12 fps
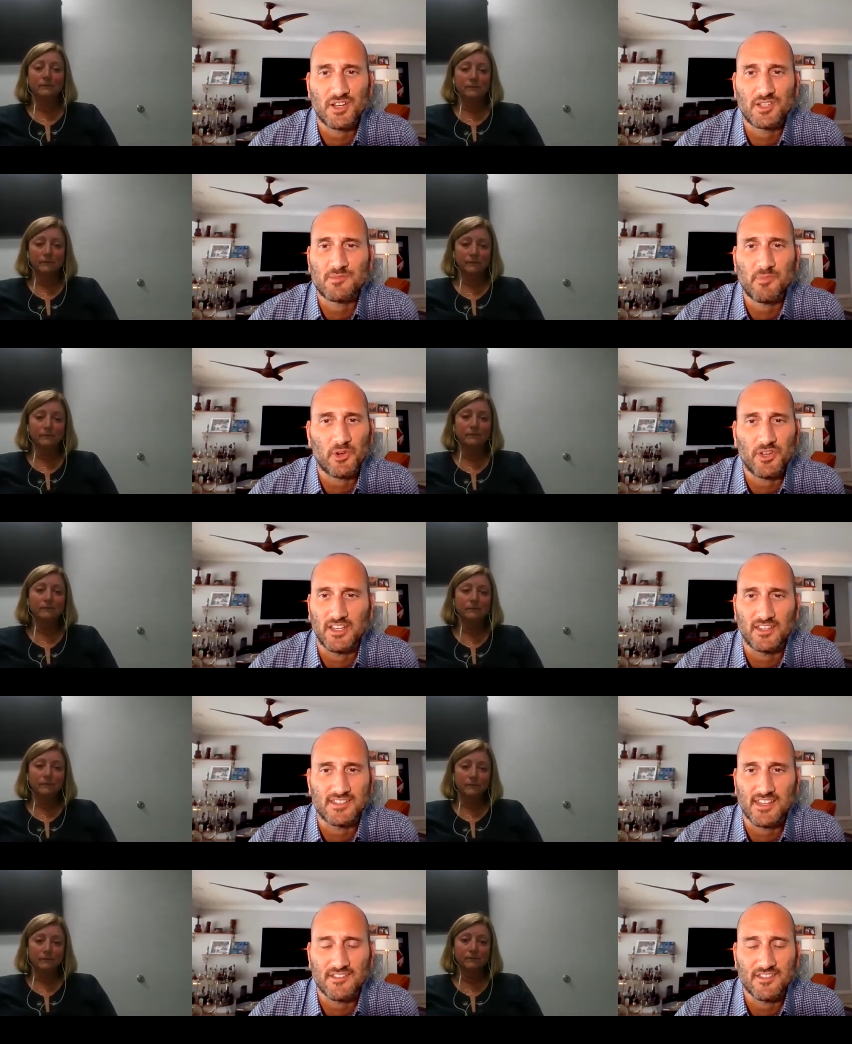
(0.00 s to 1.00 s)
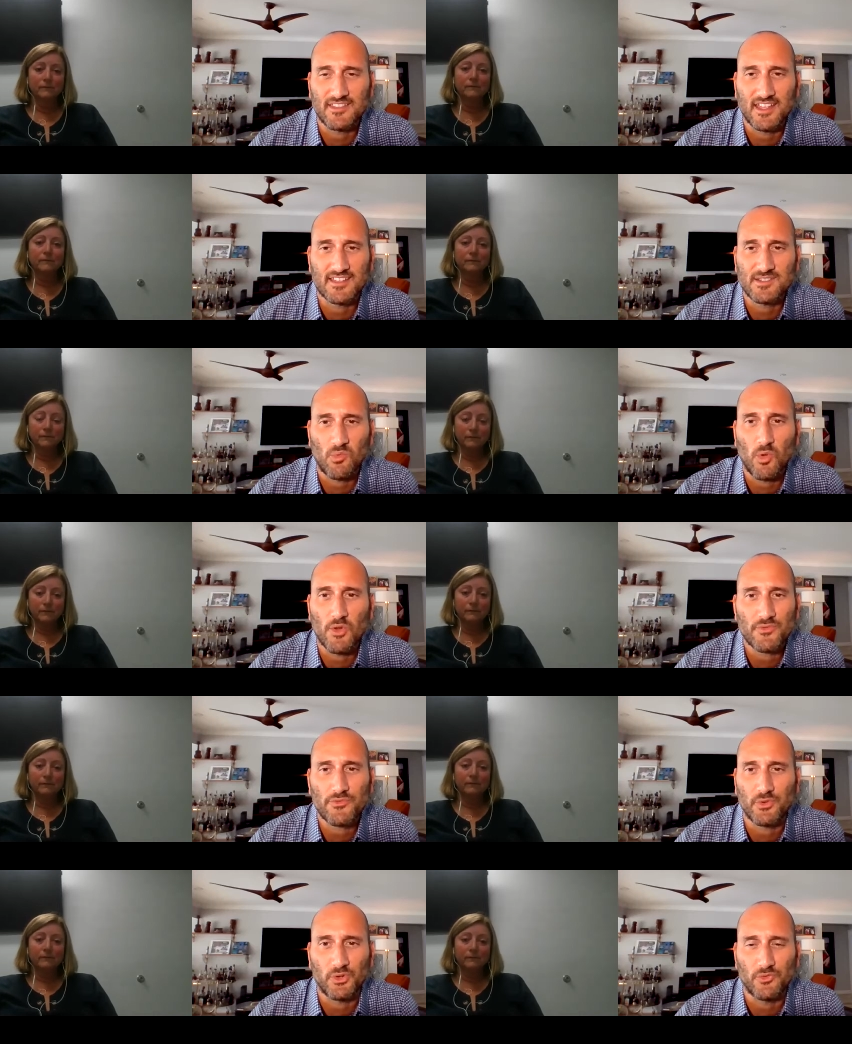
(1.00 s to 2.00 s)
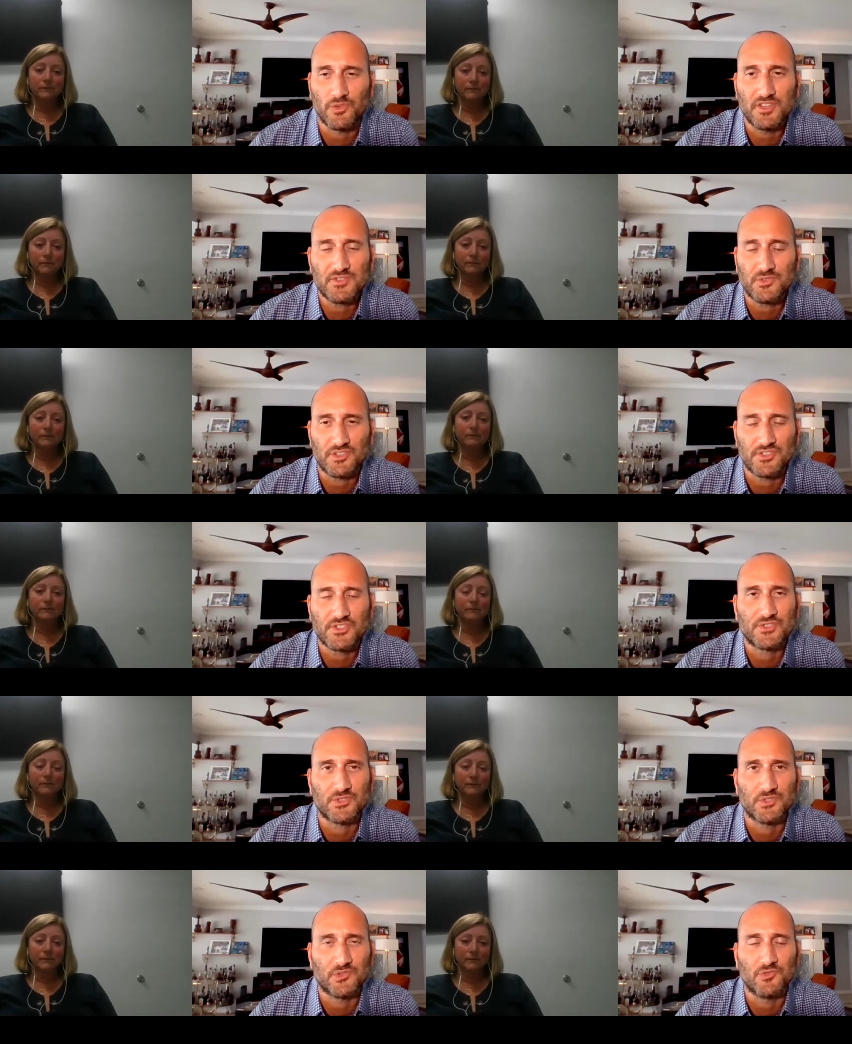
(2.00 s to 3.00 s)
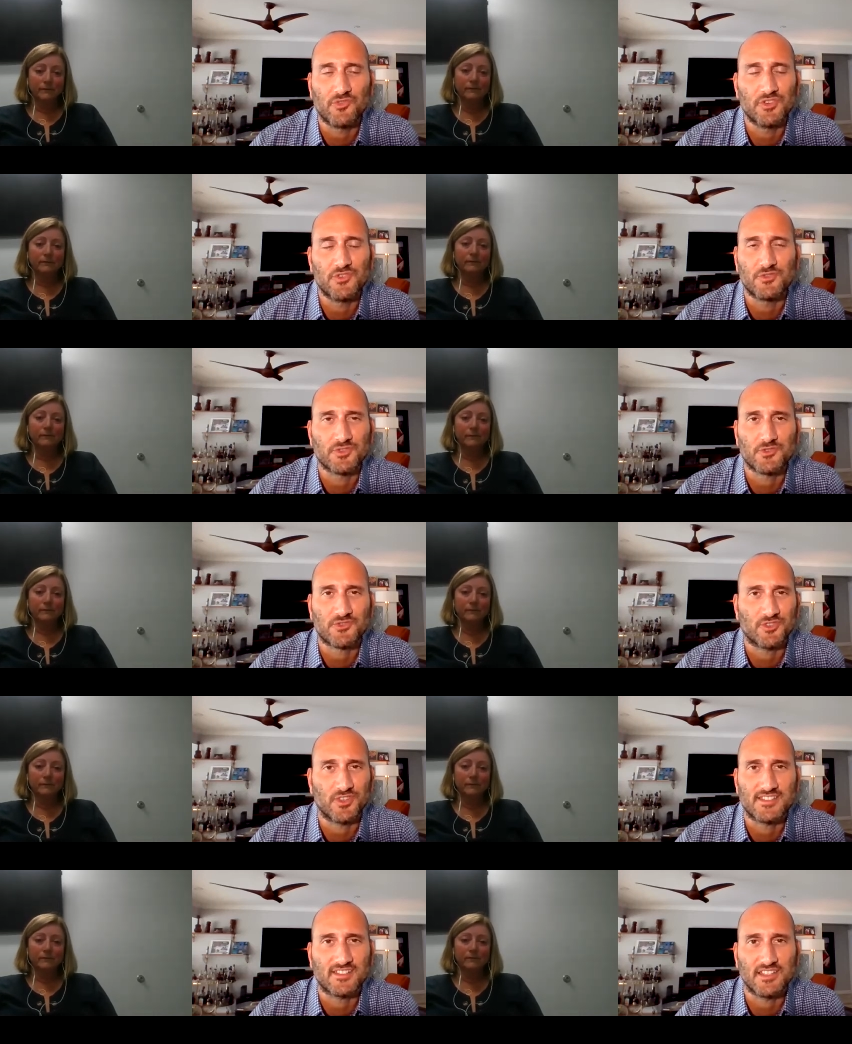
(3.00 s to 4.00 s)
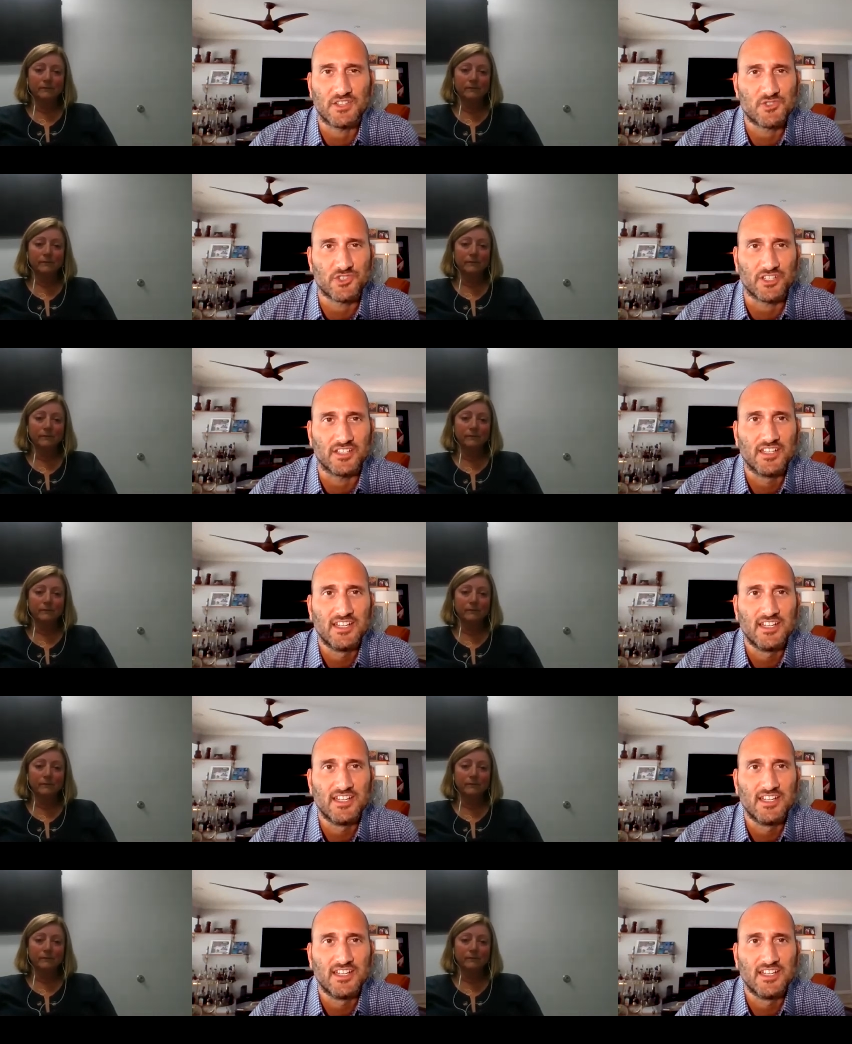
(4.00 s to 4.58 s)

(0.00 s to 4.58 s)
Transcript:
Speaker 1: experience. I think that's a wonderful resource to reduce social isolation.